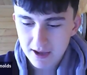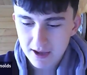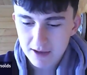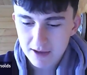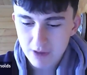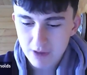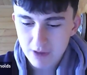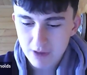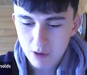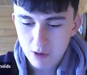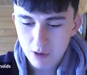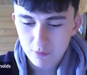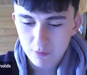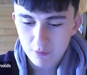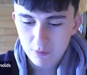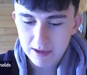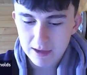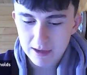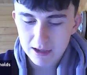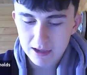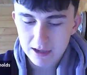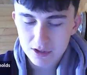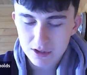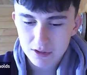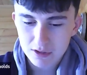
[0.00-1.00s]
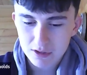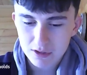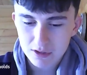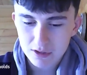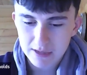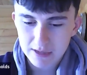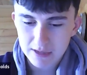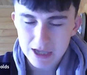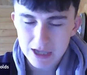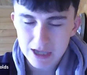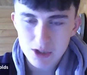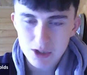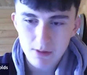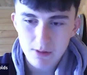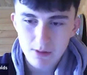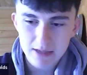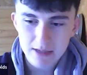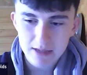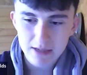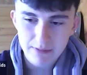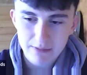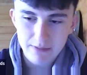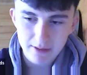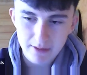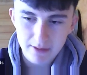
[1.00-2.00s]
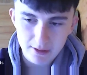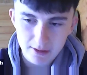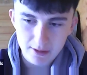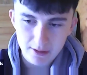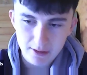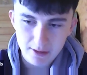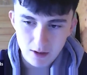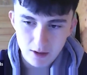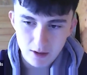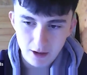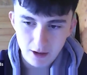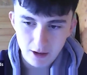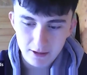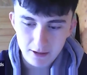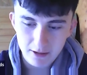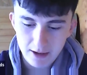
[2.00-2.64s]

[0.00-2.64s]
No Grealish, Sancho wasn't even in the squad.